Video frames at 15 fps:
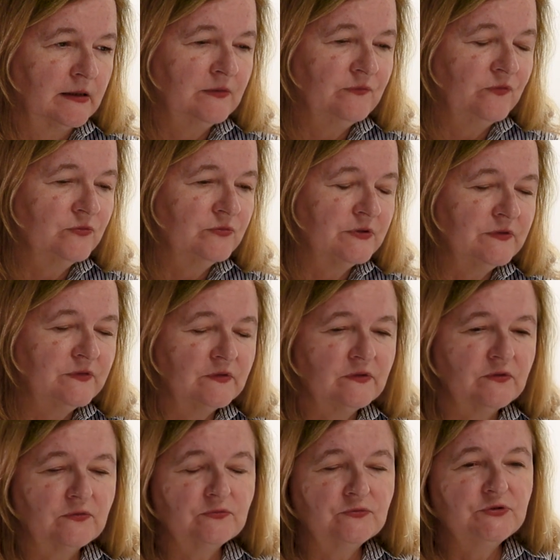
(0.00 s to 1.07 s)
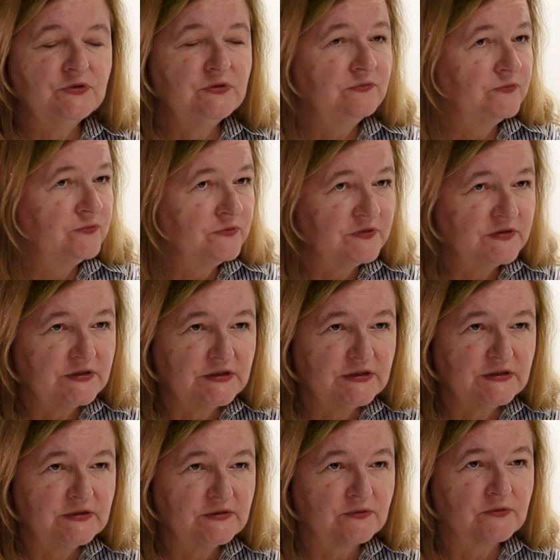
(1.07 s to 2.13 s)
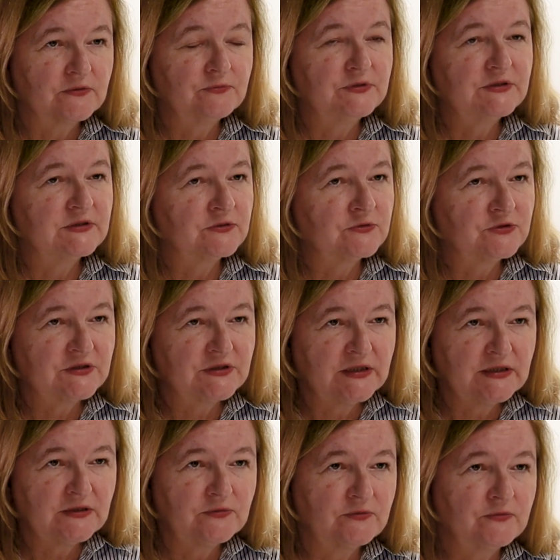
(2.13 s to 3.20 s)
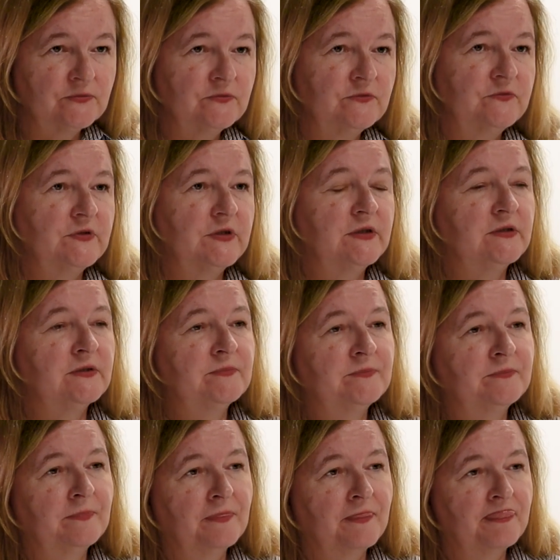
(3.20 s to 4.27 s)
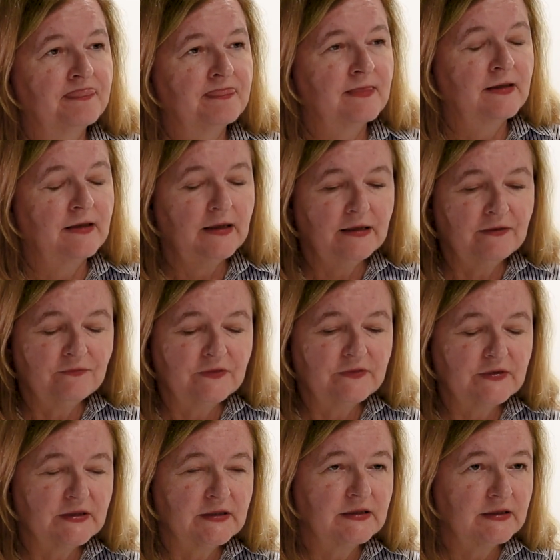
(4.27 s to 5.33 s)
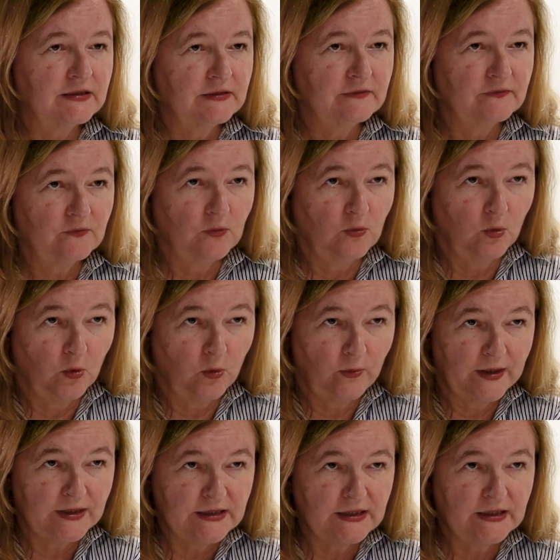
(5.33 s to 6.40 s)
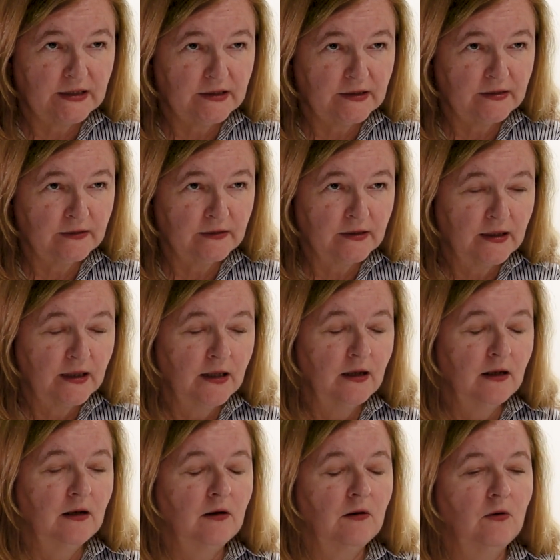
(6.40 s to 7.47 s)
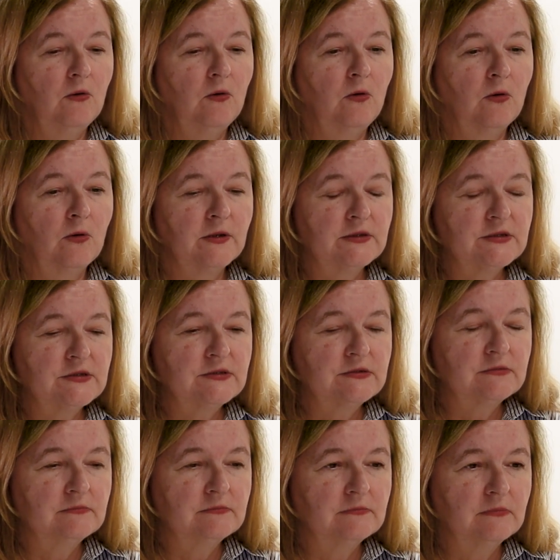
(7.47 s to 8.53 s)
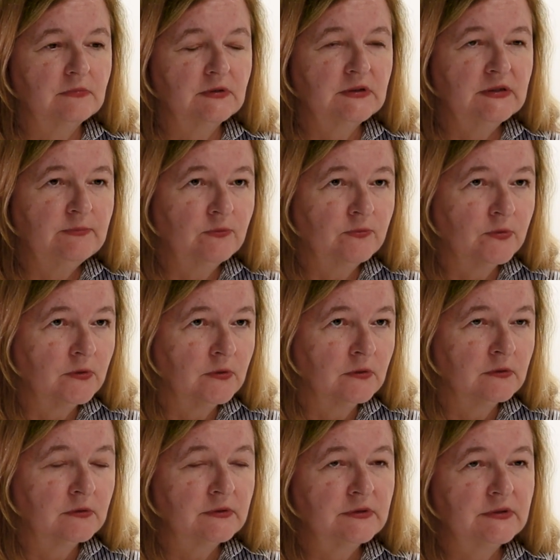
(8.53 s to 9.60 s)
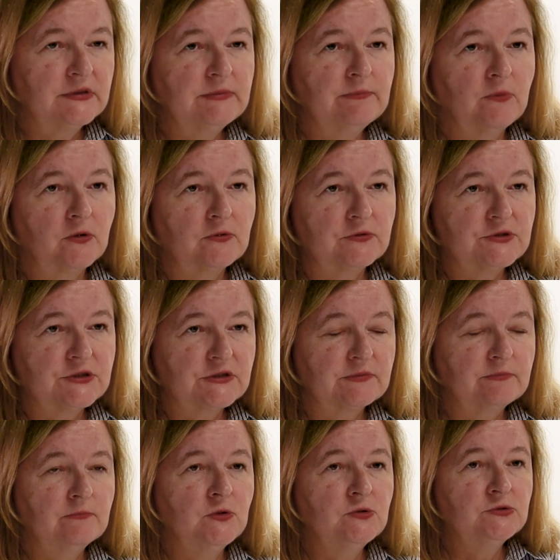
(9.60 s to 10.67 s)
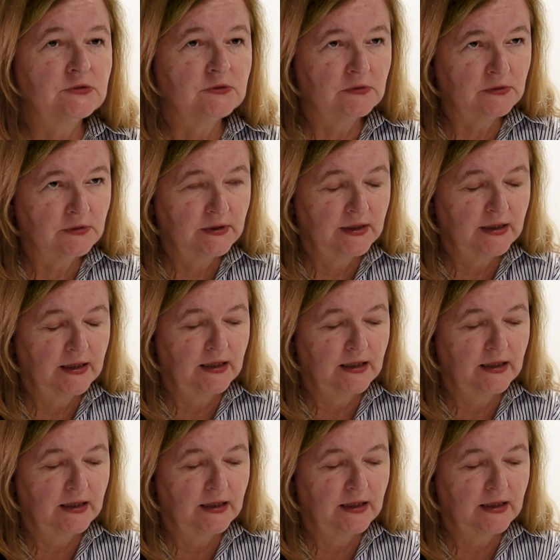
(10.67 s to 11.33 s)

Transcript: influences through universities or research centers, everything is already here. Our liberal democratic model